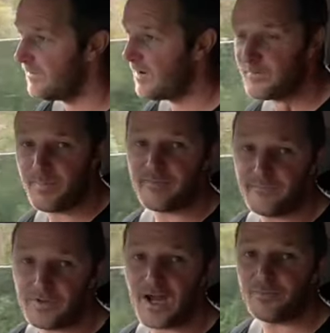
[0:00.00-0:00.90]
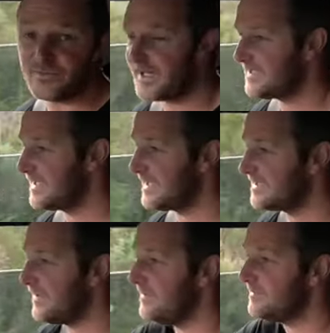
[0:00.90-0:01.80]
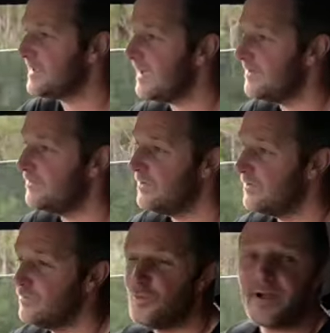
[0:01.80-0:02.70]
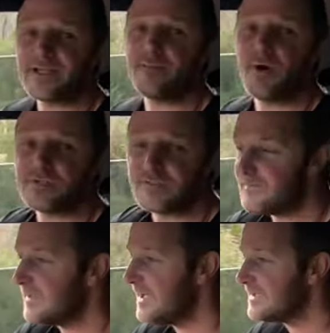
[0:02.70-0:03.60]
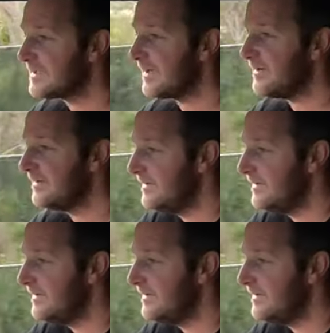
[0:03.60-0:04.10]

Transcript: I'll be back for a couple of days next time, so we'll make the most of it then. So